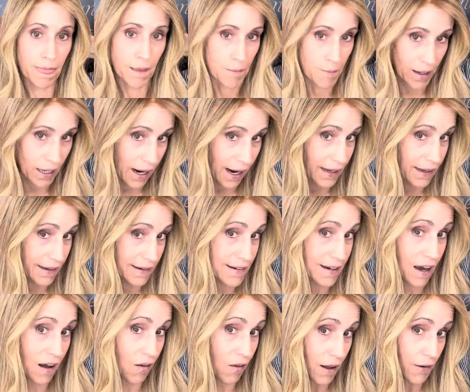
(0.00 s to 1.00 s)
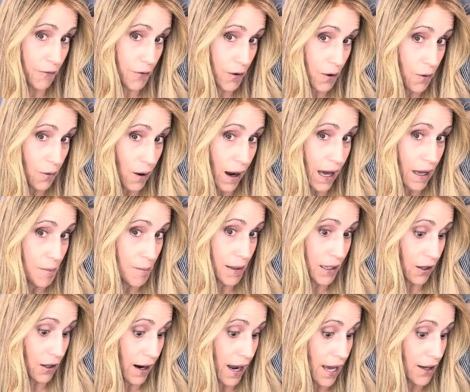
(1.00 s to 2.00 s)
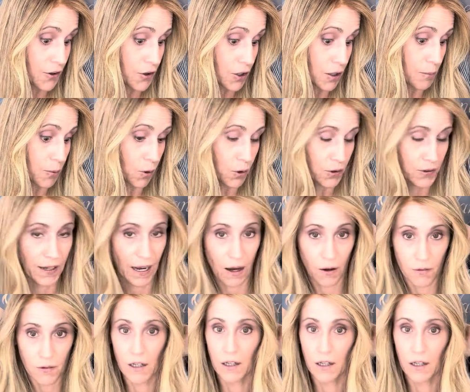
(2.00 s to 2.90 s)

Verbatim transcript: But I can tell if you had a bigger head, you could pull it down